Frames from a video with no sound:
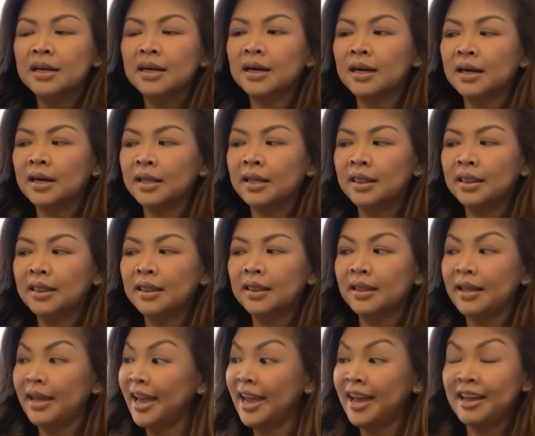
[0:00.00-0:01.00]
uh,
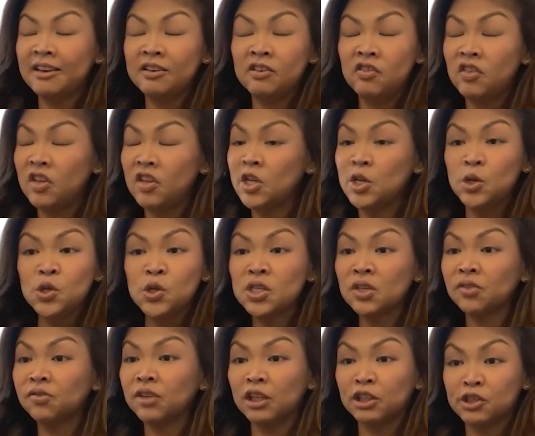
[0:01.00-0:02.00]
and the use
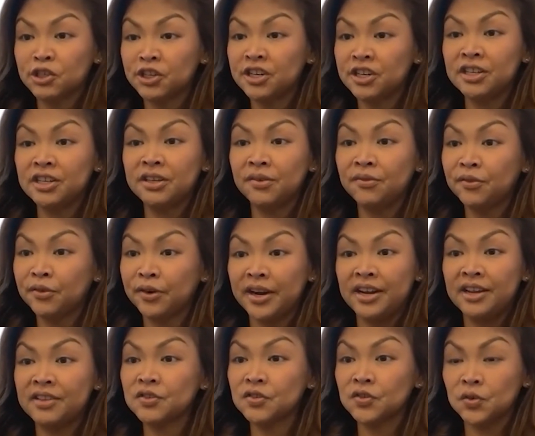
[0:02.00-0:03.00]
of alternative
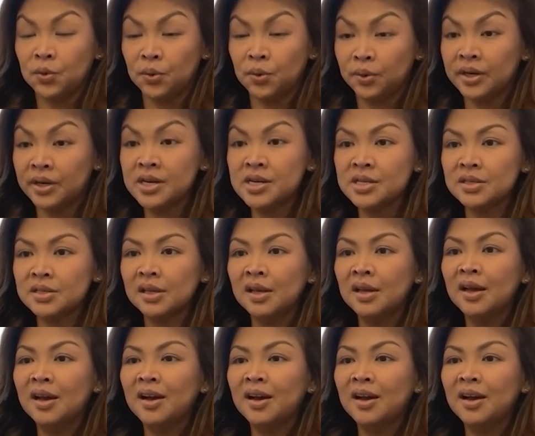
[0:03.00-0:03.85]
credit scores,